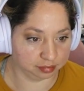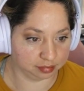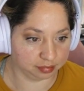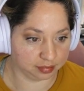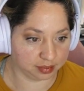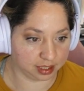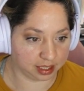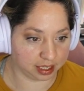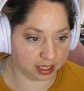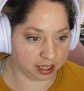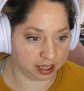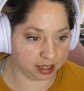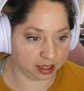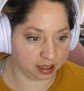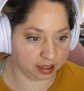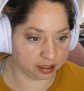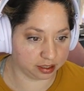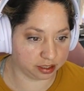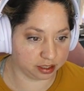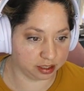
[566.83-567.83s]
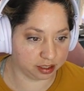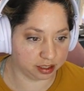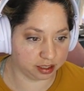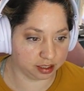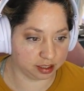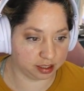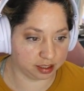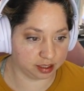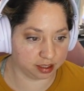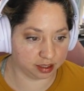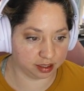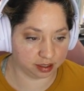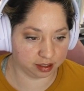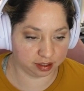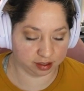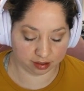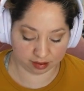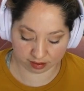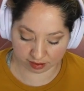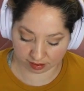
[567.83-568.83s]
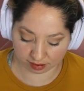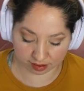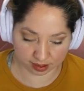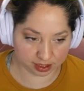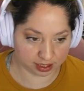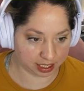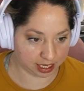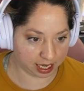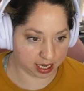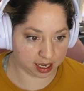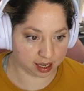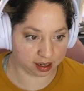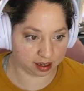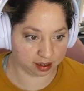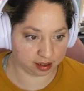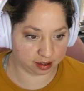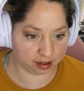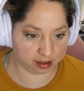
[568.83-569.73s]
Gosh, it's just sad.